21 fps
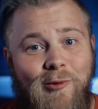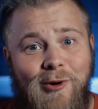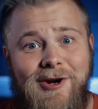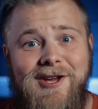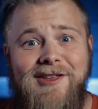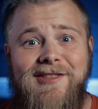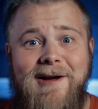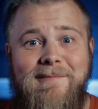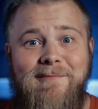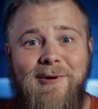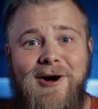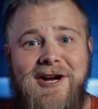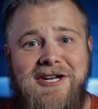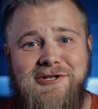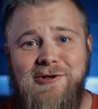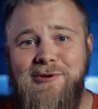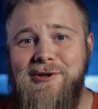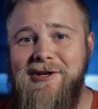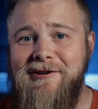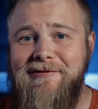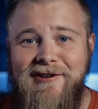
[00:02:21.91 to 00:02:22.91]
What you then might
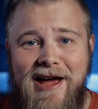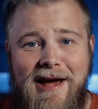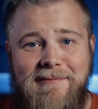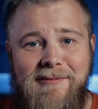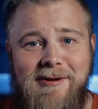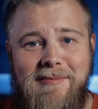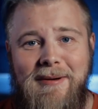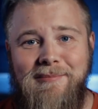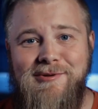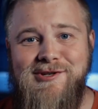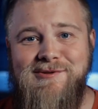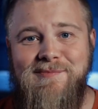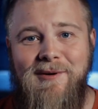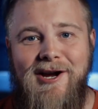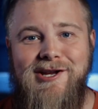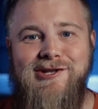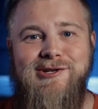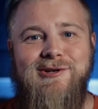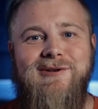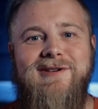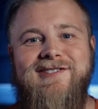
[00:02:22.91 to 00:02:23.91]
do, or your family members
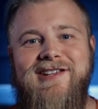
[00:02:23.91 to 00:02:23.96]
might do,